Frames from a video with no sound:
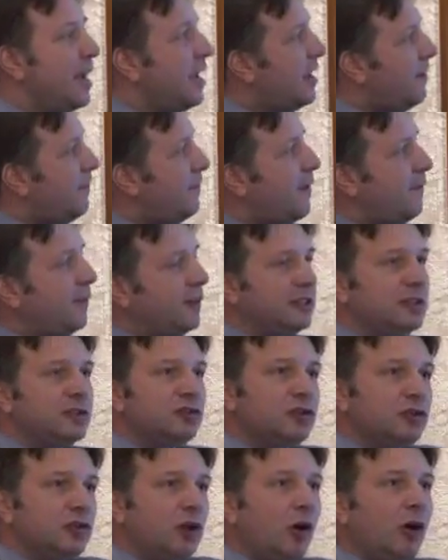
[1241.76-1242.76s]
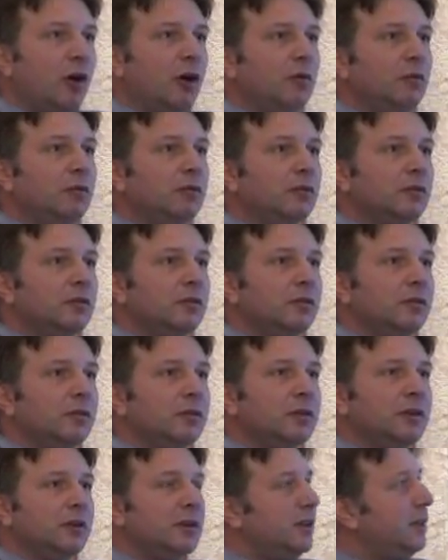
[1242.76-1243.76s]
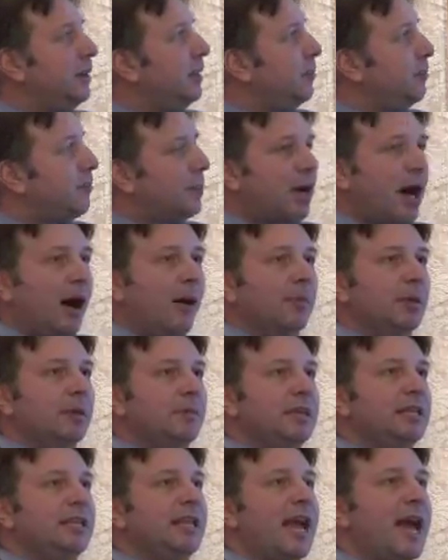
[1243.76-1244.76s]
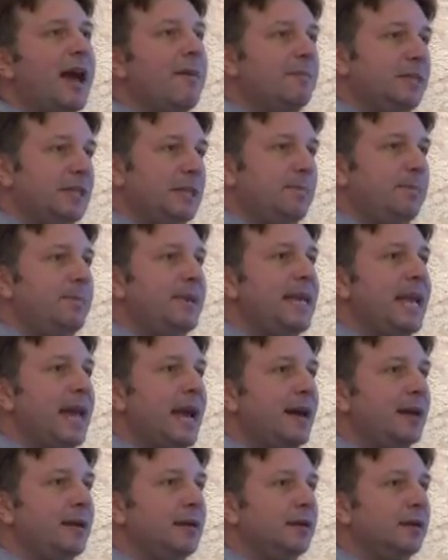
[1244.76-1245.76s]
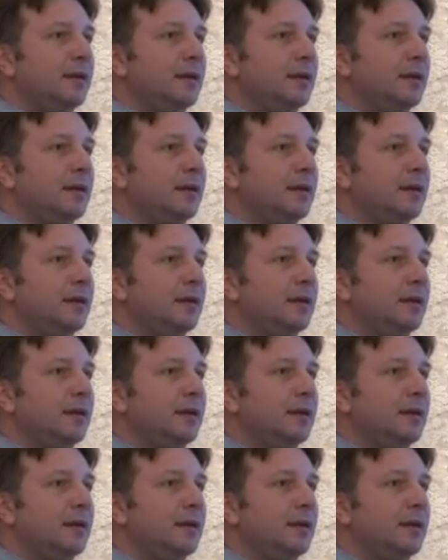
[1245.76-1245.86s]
If we will solve the problem in the MTPL,